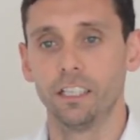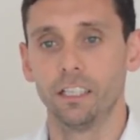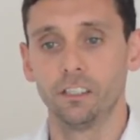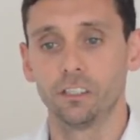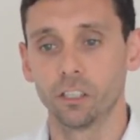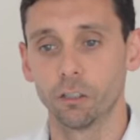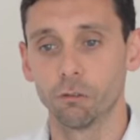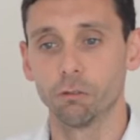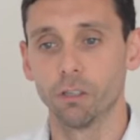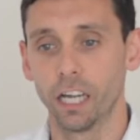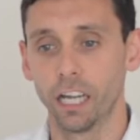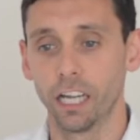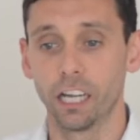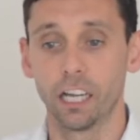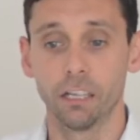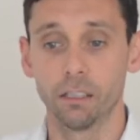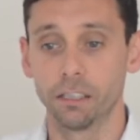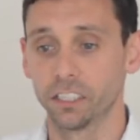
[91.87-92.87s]
So
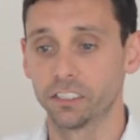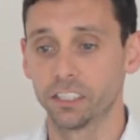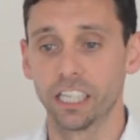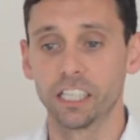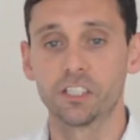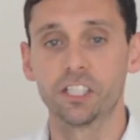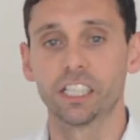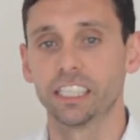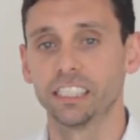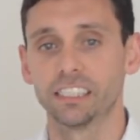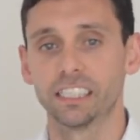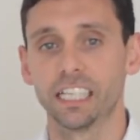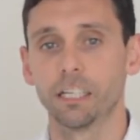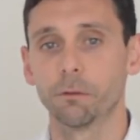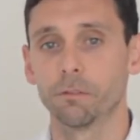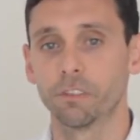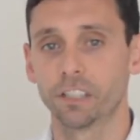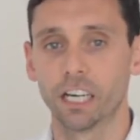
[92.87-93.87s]
let's say a chicken
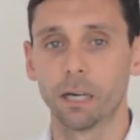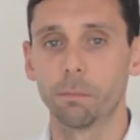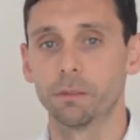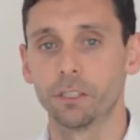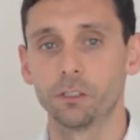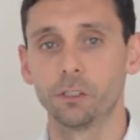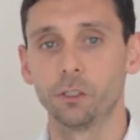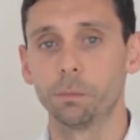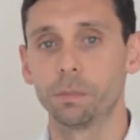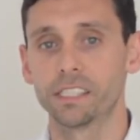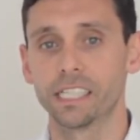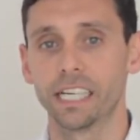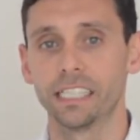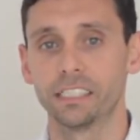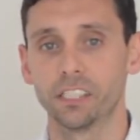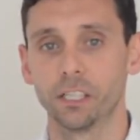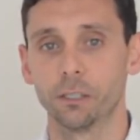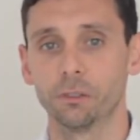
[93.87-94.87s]
salad with a couple of new
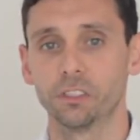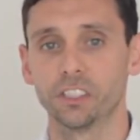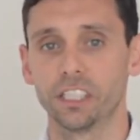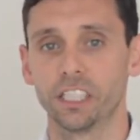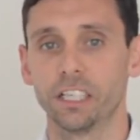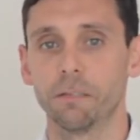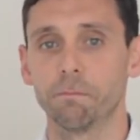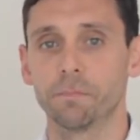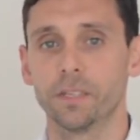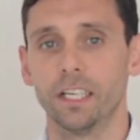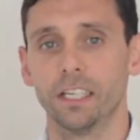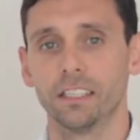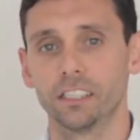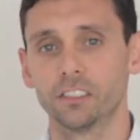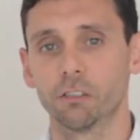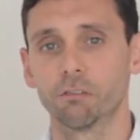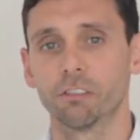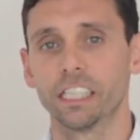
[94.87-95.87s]
potatoes in it,
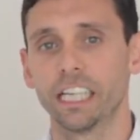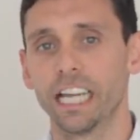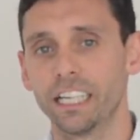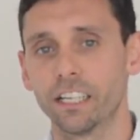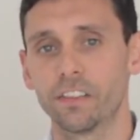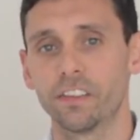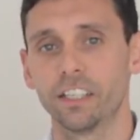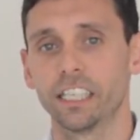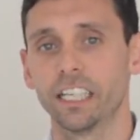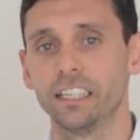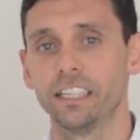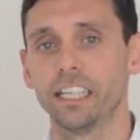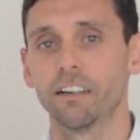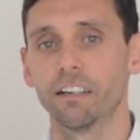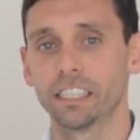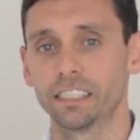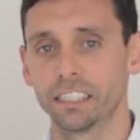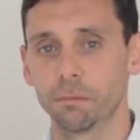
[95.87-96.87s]
there's not really anything in
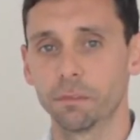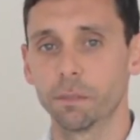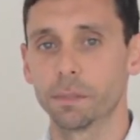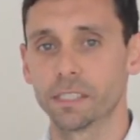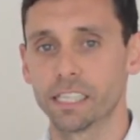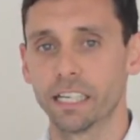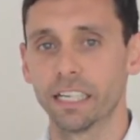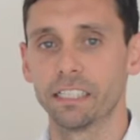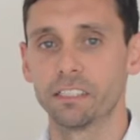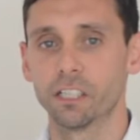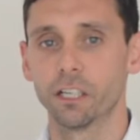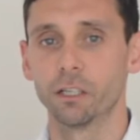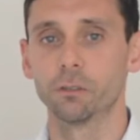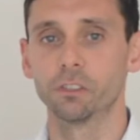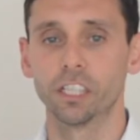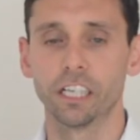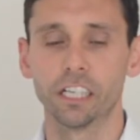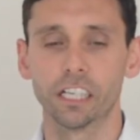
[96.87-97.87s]
there except the
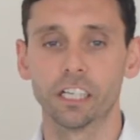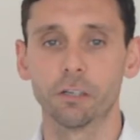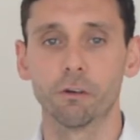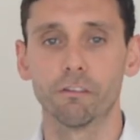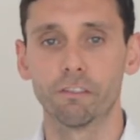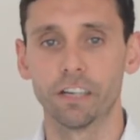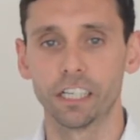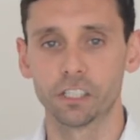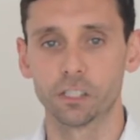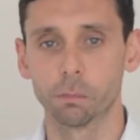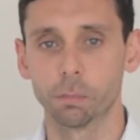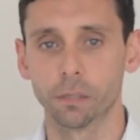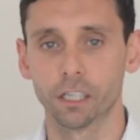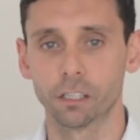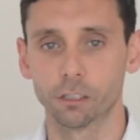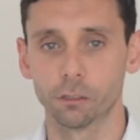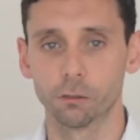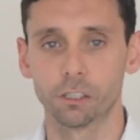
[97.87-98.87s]
potatoes that are going to affect your
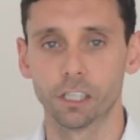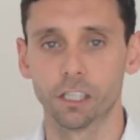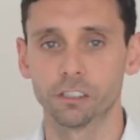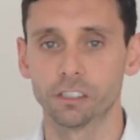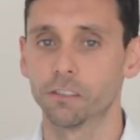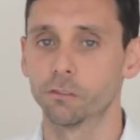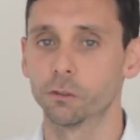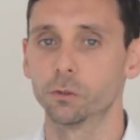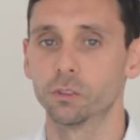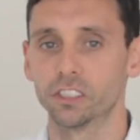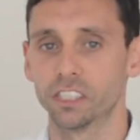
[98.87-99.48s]
blood glucose levels.